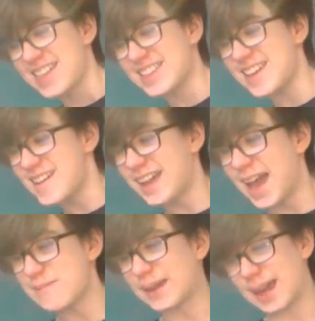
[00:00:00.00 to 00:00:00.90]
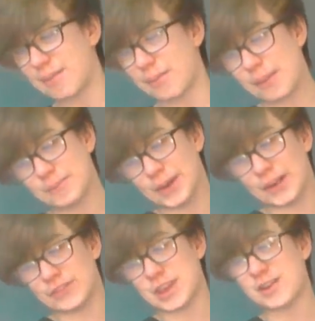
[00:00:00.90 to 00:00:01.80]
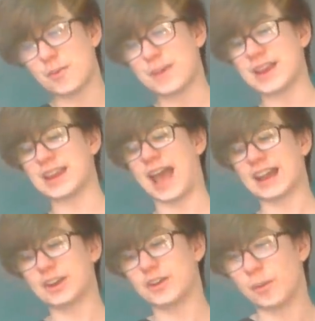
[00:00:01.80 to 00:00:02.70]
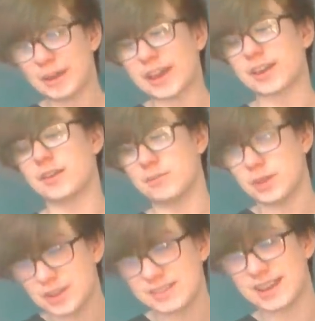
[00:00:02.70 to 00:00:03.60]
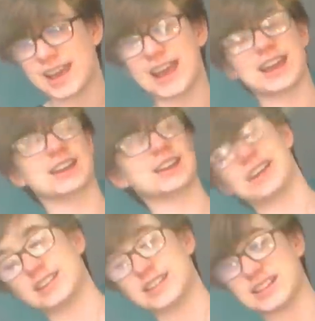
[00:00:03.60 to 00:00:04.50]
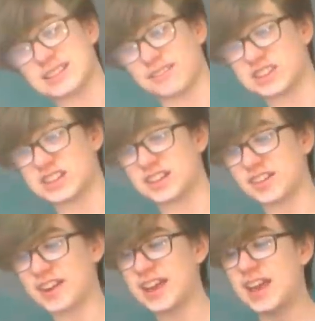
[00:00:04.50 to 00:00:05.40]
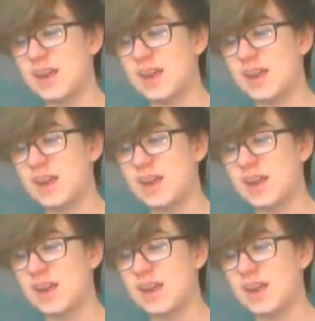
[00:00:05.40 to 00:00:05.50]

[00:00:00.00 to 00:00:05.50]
The UK became a member of the European Economic Community in 1973.